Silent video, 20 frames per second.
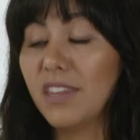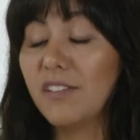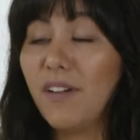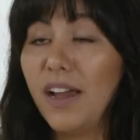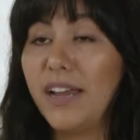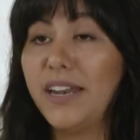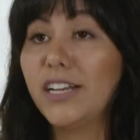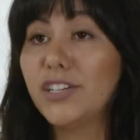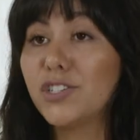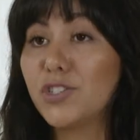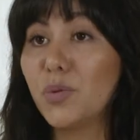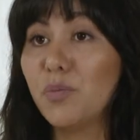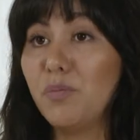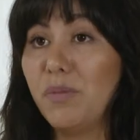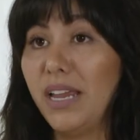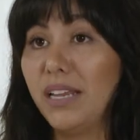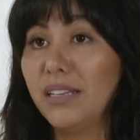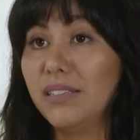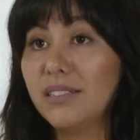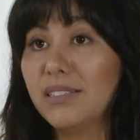financial
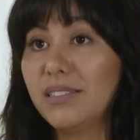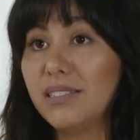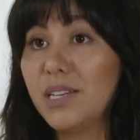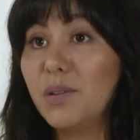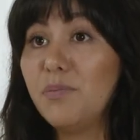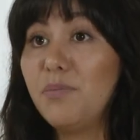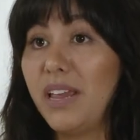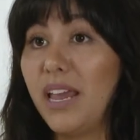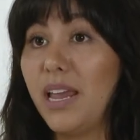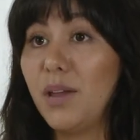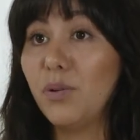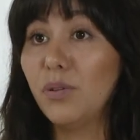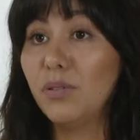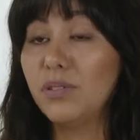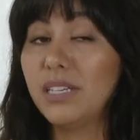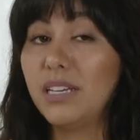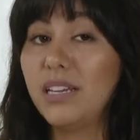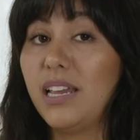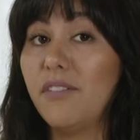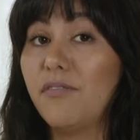means to be able
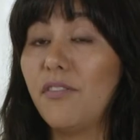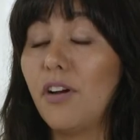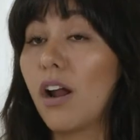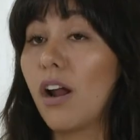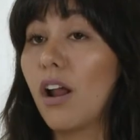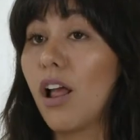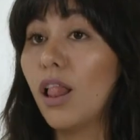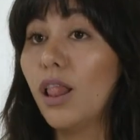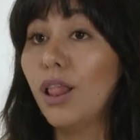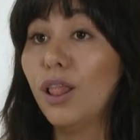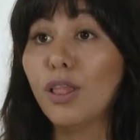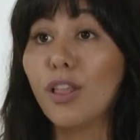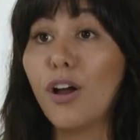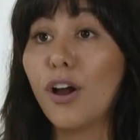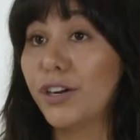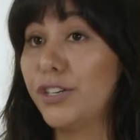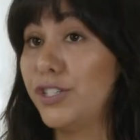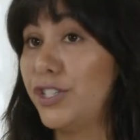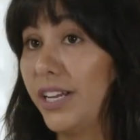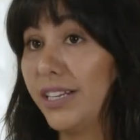to give our
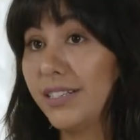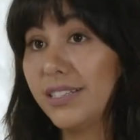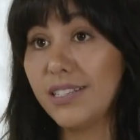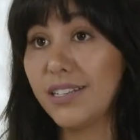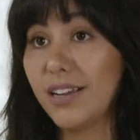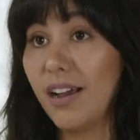largest